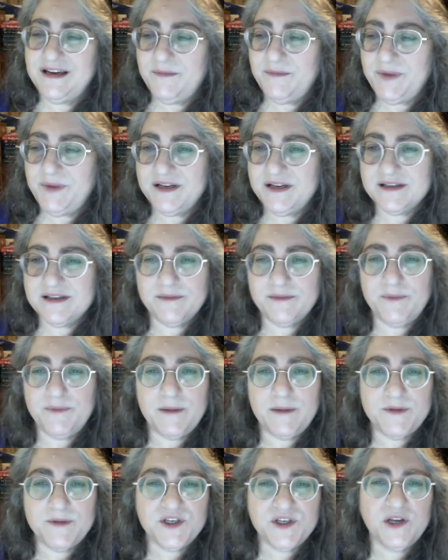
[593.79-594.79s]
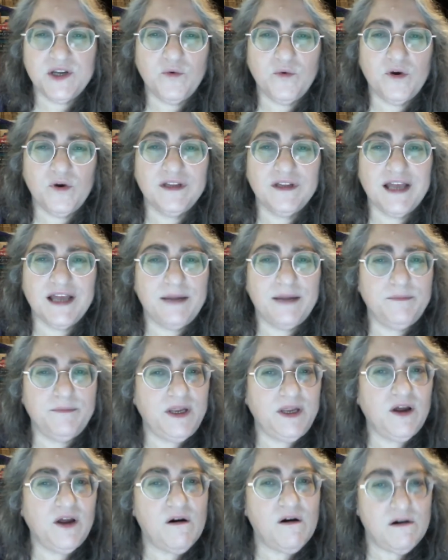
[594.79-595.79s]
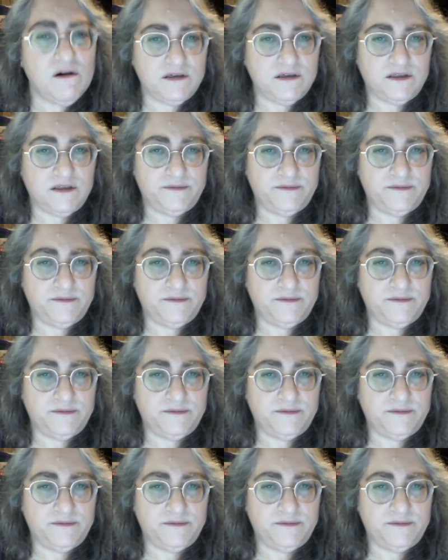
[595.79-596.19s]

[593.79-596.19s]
because the publishing world can be odd.